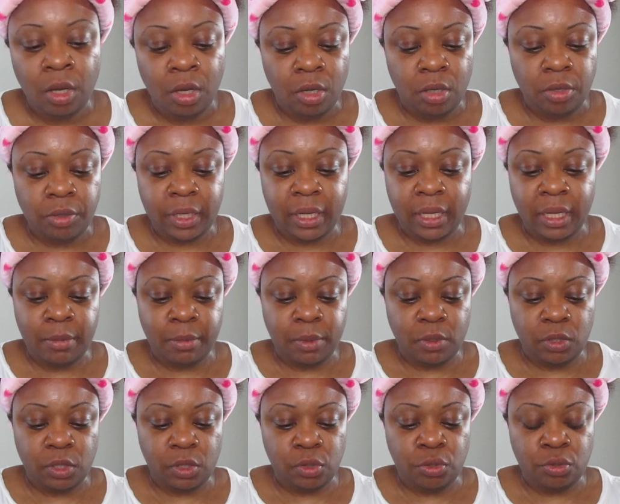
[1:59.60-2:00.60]
Okay, I'm
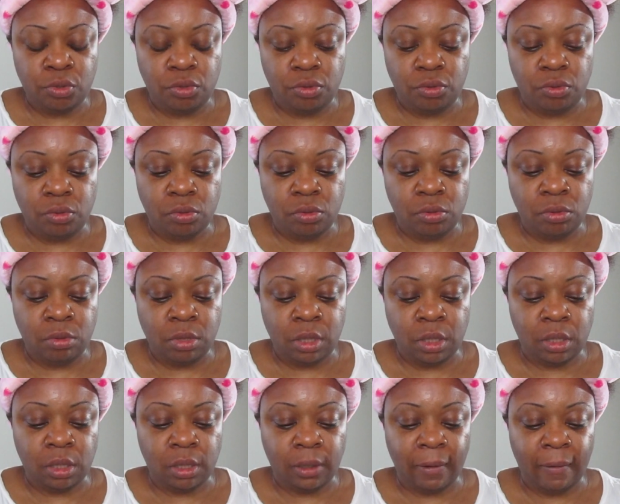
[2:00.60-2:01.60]
going to
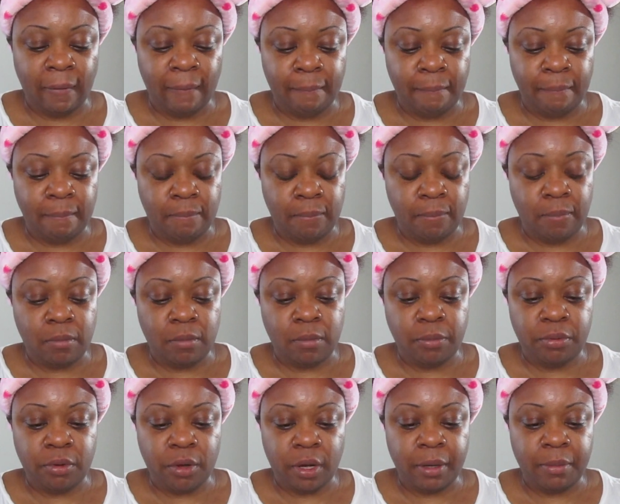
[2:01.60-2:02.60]

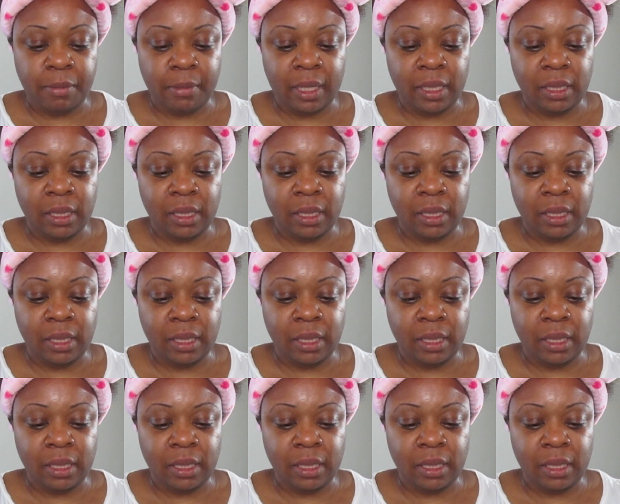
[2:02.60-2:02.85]
prime my